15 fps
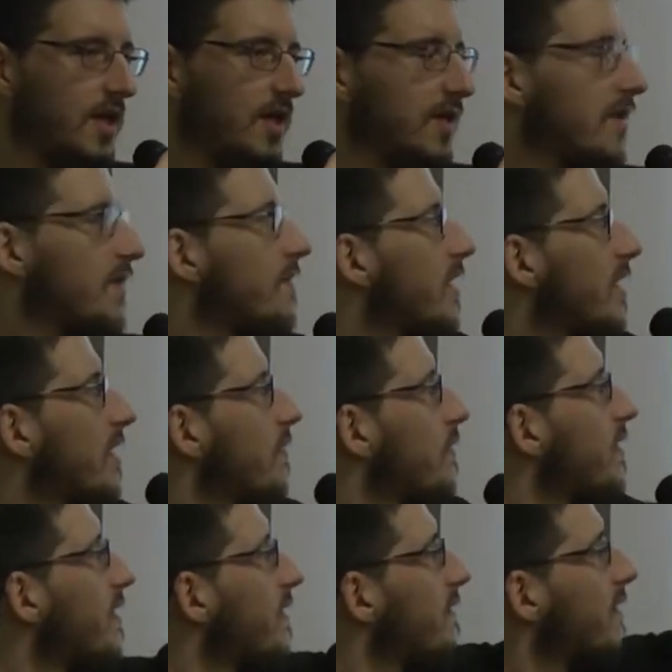So we had
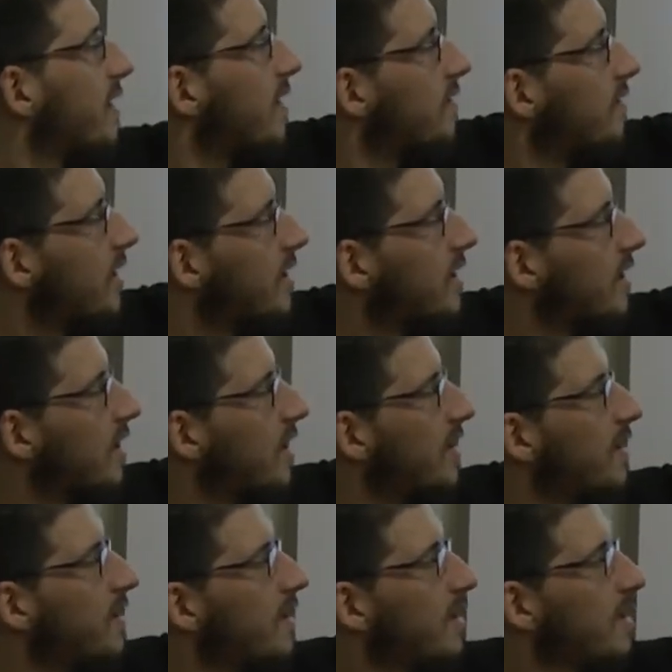a virtual
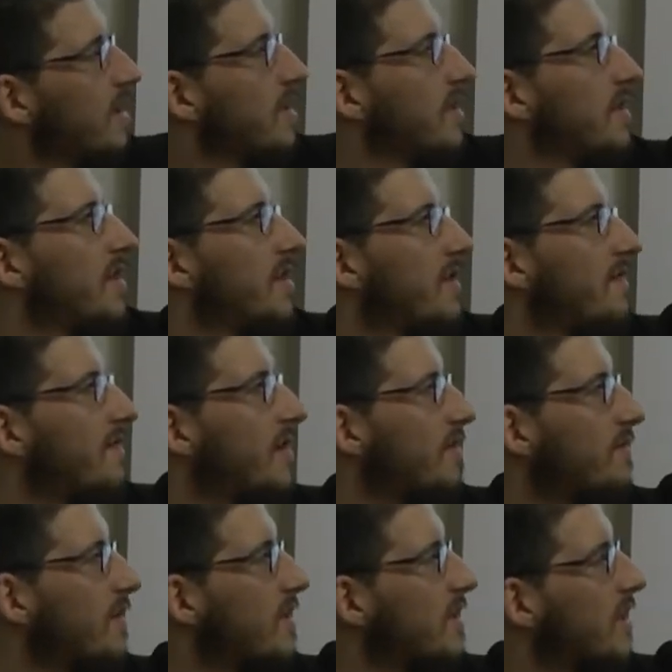screen inside the
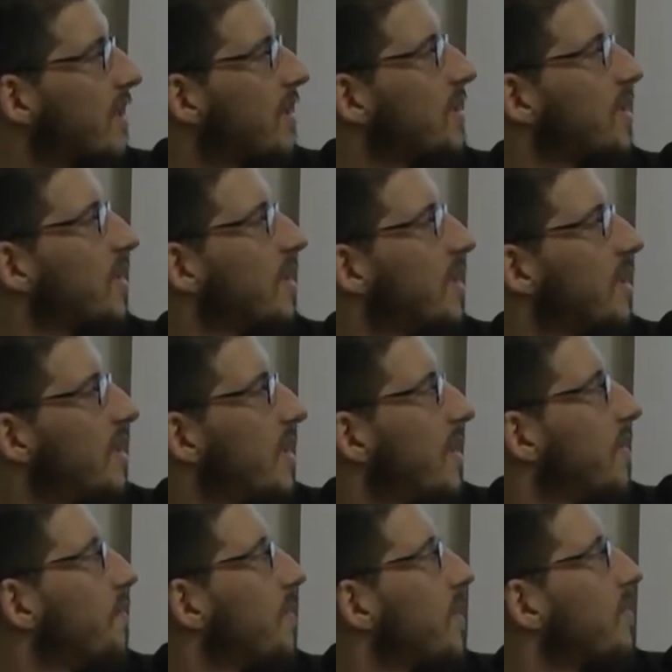virtual station
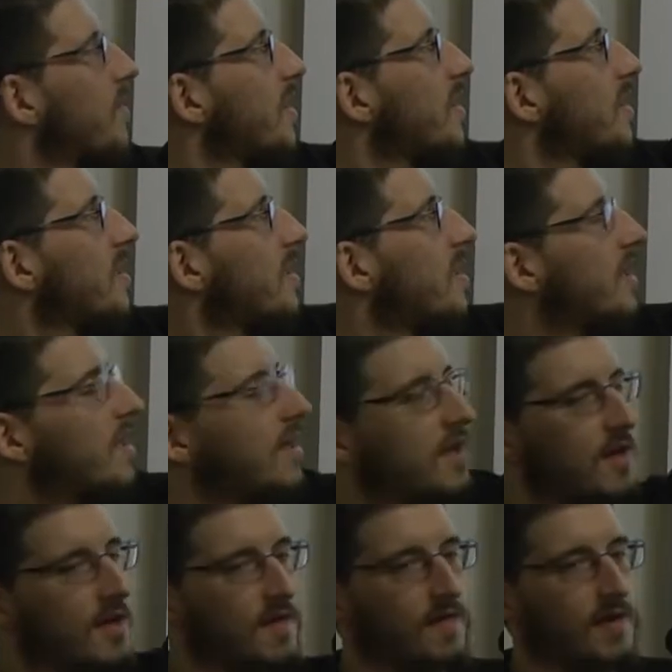where you can see
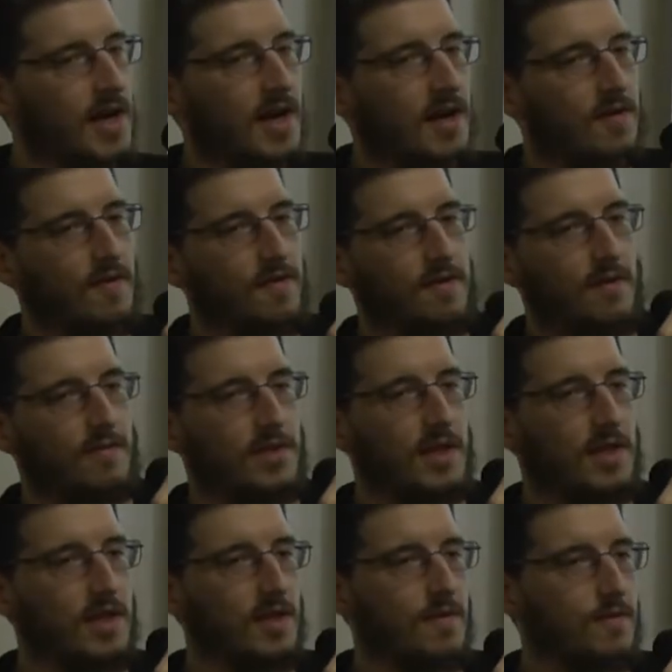Franco from
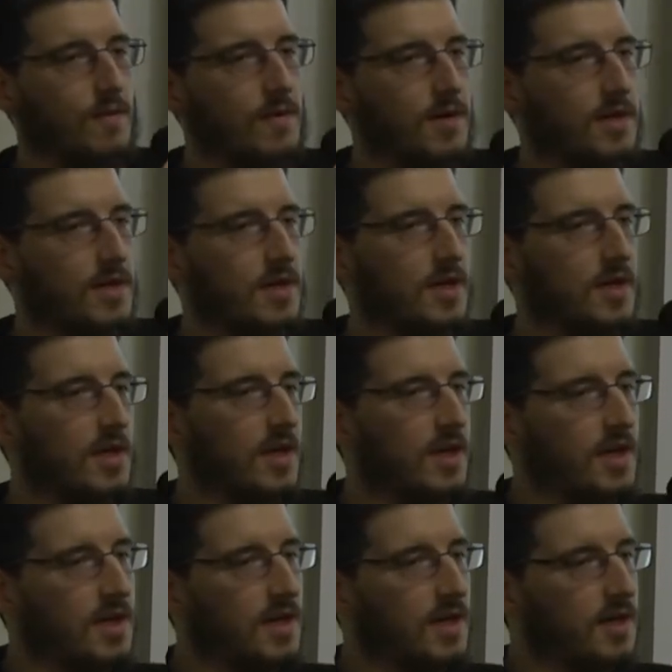the real world
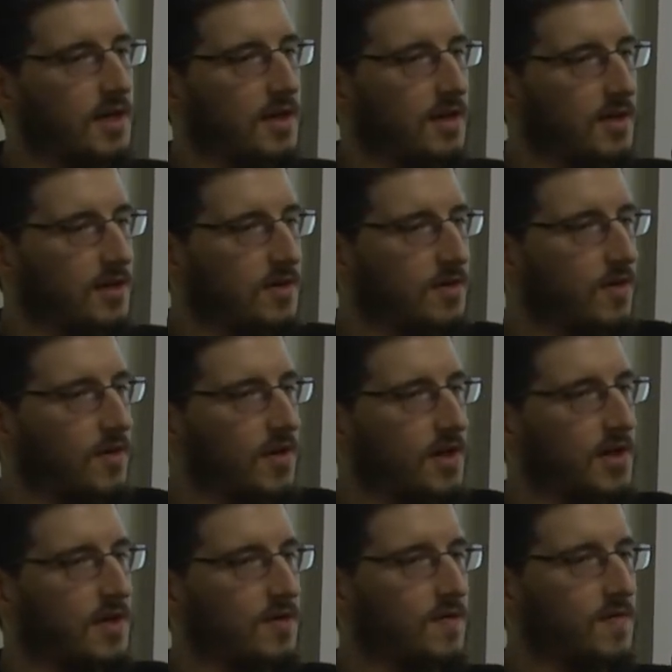
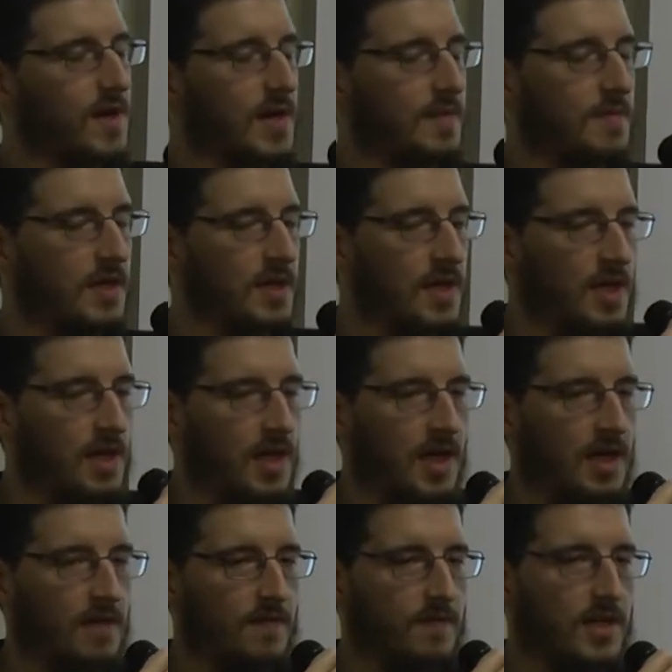talking to them.
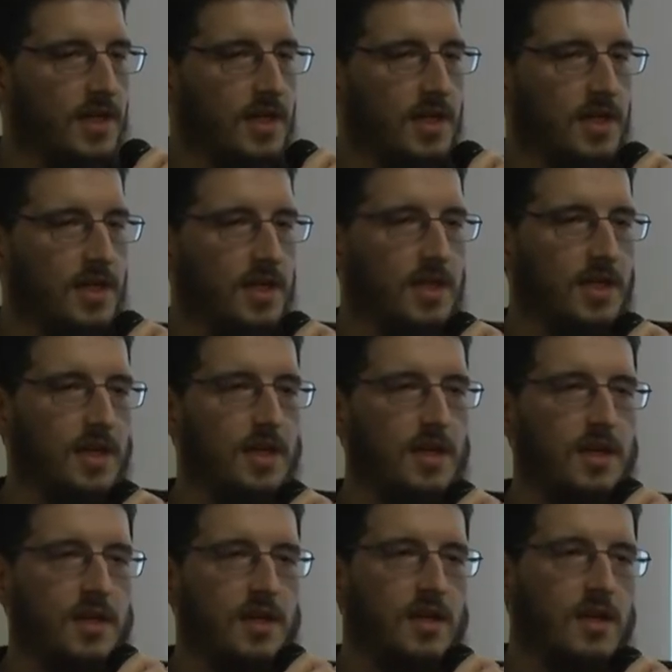And this
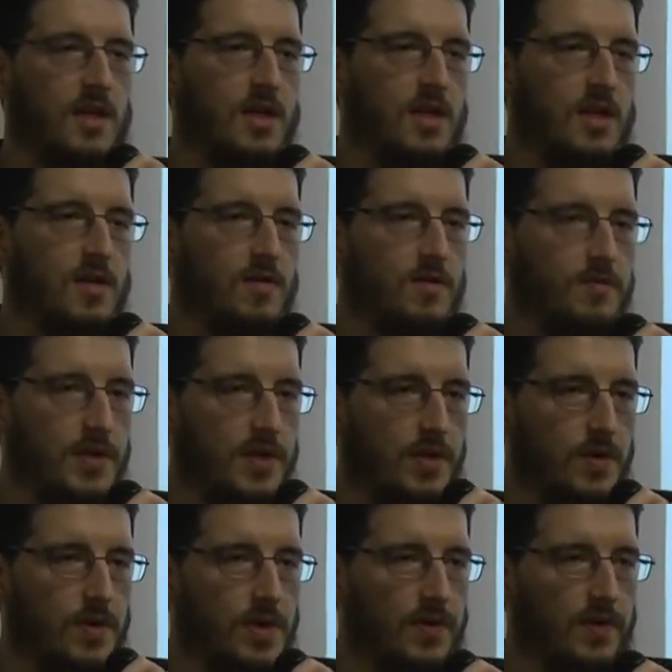could be
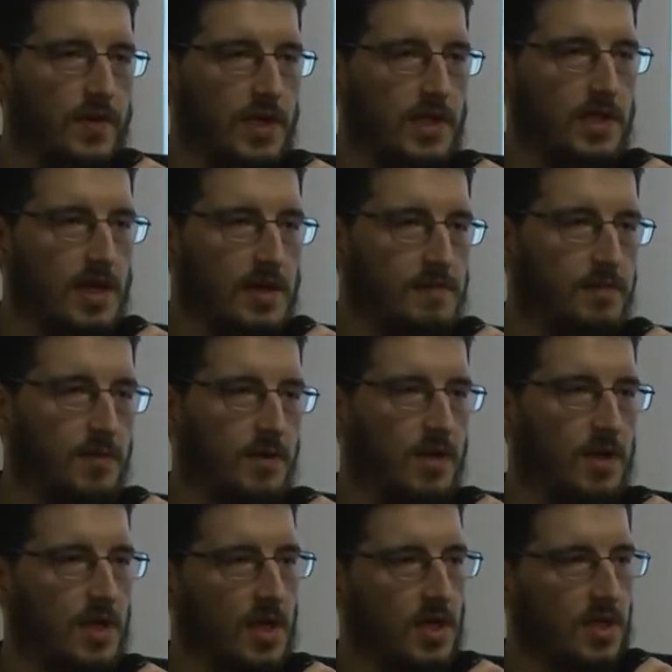used, for example,
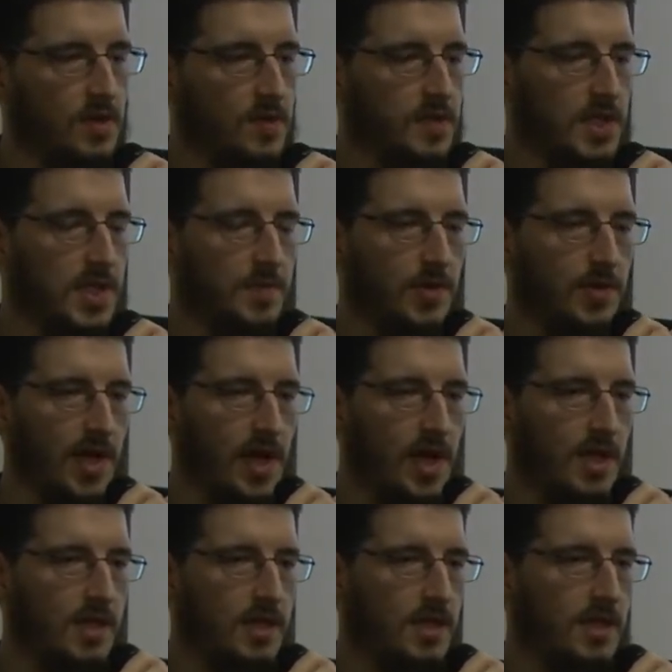to
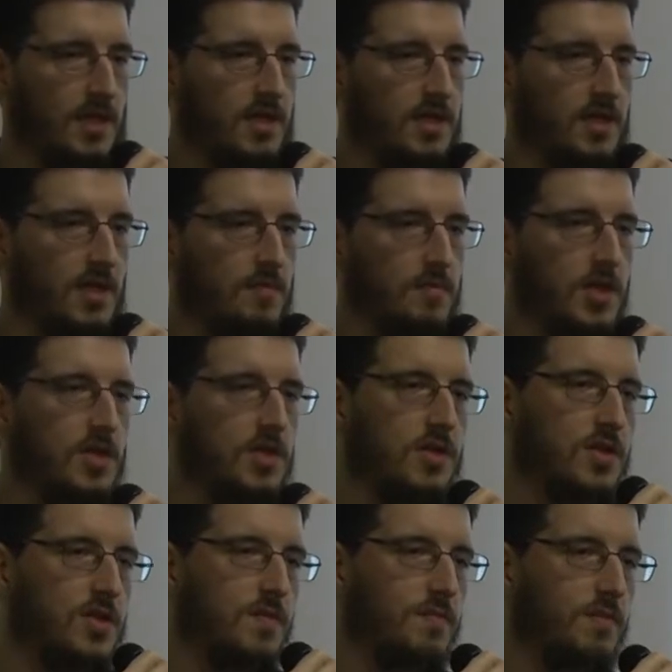simulate the mission
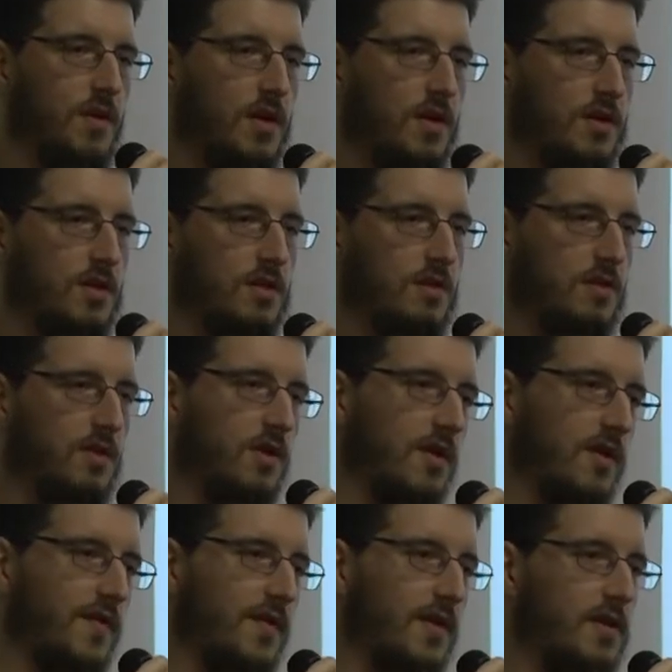support on
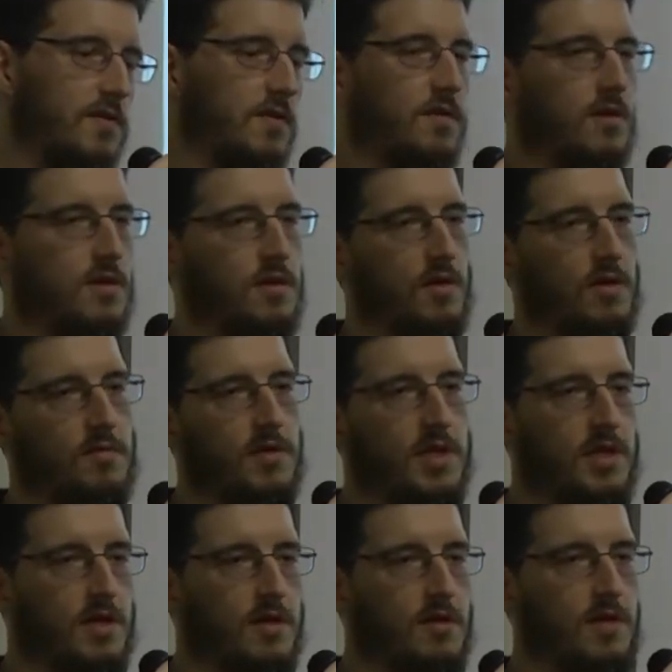Earth or
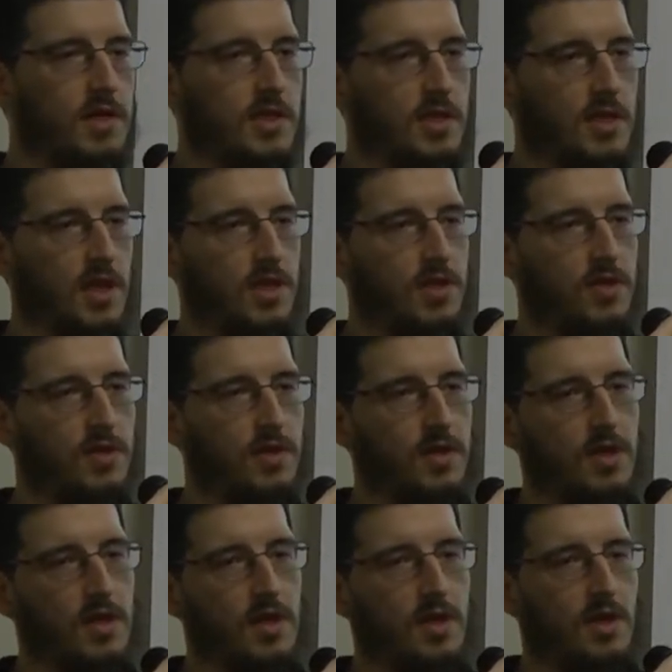orbiting on a station
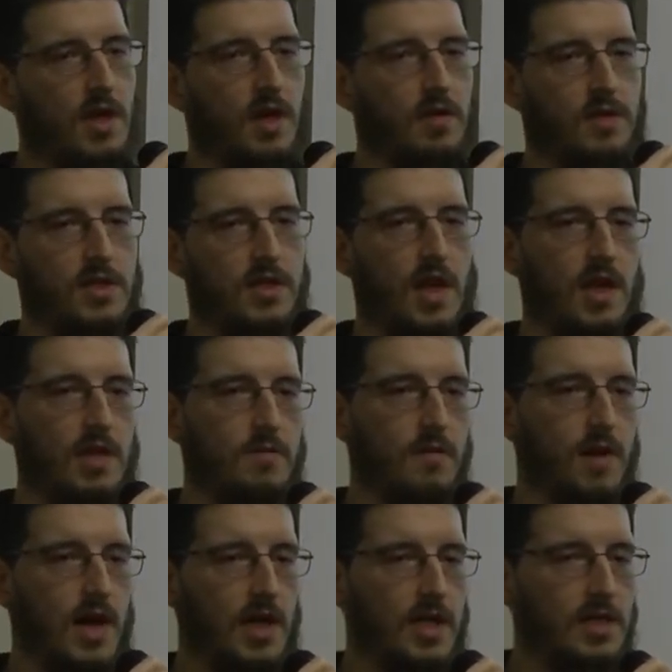outside
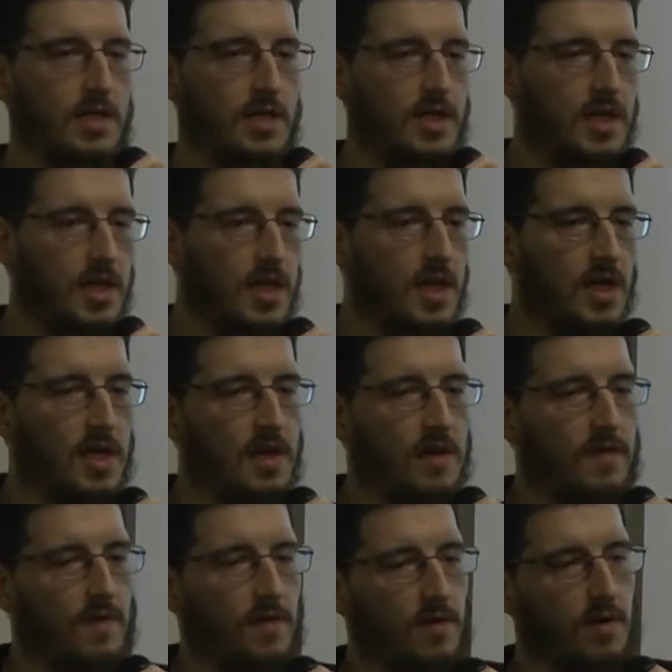Mars,
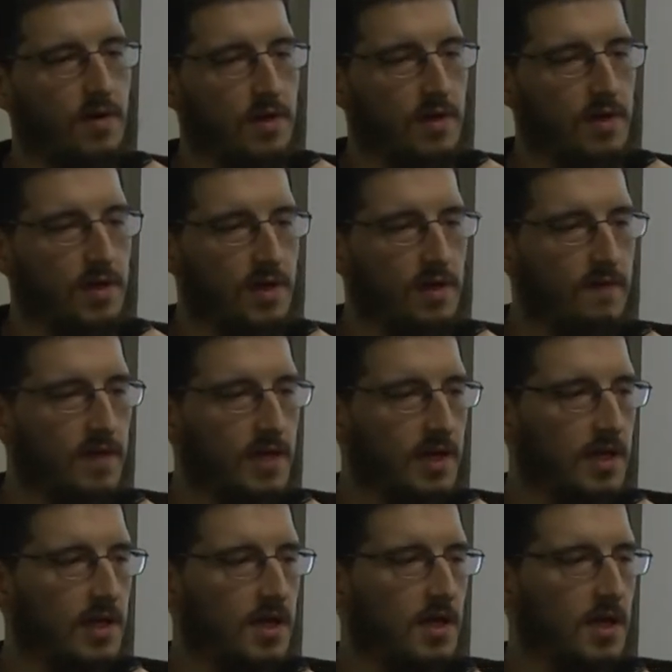or
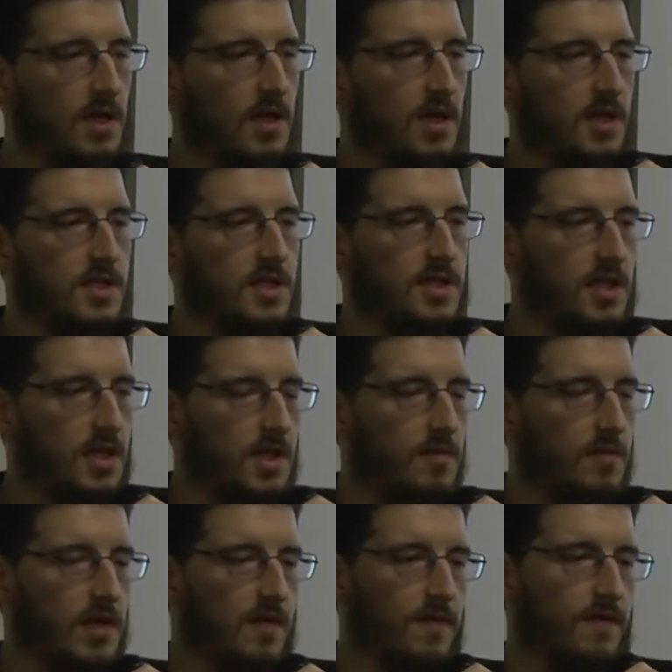even
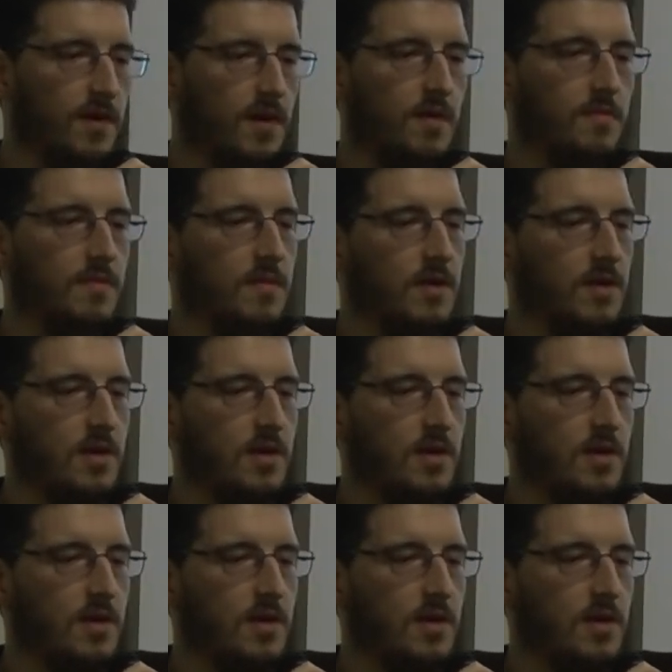streaming from